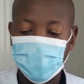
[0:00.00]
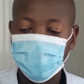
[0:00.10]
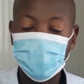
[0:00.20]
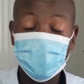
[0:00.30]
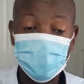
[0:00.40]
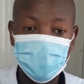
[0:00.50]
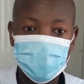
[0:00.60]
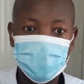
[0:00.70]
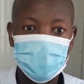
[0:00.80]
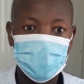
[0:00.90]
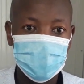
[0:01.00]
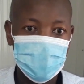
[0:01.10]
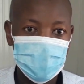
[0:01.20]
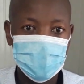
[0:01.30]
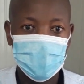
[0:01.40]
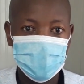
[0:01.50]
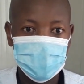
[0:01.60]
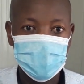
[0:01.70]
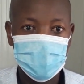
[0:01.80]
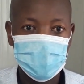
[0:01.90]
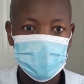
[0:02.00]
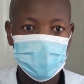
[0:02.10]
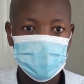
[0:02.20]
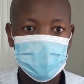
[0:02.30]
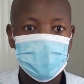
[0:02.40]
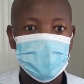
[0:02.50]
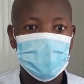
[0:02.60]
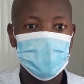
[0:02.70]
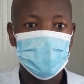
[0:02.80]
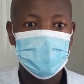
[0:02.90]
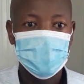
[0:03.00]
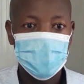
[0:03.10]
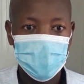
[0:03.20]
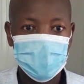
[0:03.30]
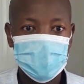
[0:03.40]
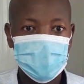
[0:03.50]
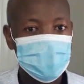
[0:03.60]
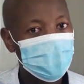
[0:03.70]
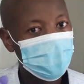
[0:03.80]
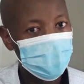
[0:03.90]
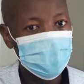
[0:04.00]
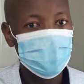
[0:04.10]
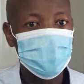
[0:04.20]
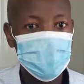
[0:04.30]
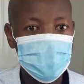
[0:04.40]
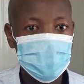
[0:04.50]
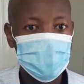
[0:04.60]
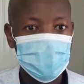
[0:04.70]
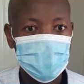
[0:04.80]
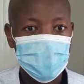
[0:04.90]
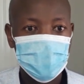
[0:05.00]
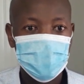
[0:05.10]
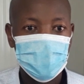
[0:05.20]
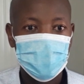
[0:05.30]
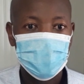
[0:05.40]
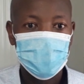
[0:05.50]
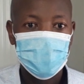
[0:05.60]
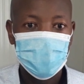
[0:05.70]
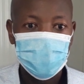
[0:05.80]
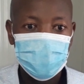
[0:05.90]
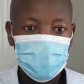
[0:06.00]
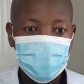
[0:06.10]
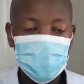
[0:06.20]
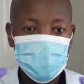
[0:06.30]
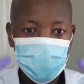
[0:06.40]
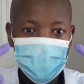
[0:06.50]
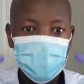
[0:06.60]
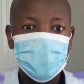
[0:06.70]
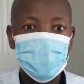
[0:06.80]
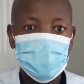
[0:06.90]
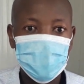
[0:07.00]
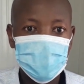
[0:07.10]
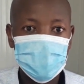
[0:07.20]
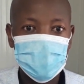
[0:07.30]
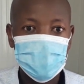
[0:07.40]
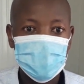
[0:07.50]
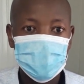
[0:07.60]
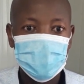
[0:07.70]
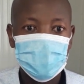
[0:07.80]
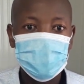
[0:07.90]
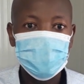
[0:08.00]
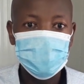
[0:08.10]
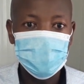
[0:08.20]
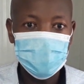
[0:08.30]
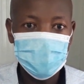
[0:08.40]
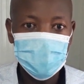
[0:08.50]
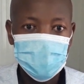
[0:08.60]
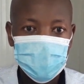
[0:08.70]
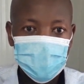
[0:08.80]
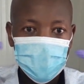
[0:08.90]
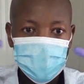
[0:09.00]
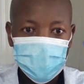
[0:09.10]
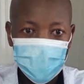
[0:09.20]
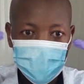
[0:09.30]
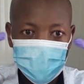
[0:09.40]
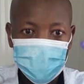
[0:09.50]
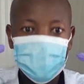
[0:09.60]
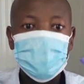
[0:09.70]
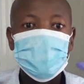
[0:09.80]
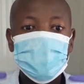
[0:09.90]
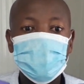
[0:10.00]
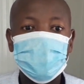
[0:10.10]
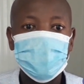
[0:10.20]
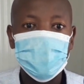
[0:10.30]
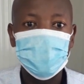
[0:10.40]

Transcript: remove these gloves. And caution, please. When you're wearing face mask, do not touch everywhere